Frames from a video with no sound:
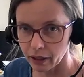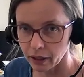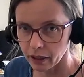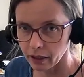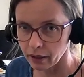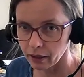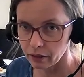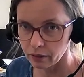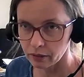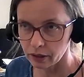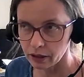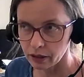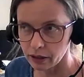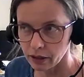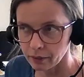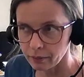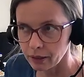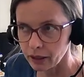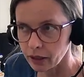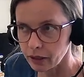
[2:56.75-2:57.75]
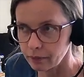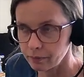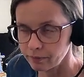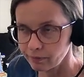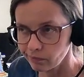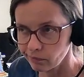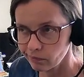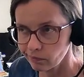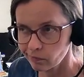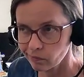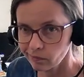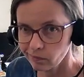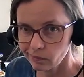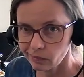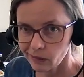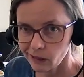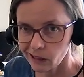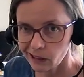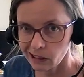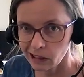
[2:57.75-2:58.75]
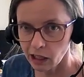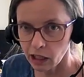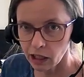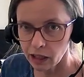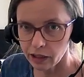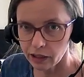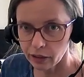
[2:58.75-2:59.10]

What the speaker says: In other words, I'm going to not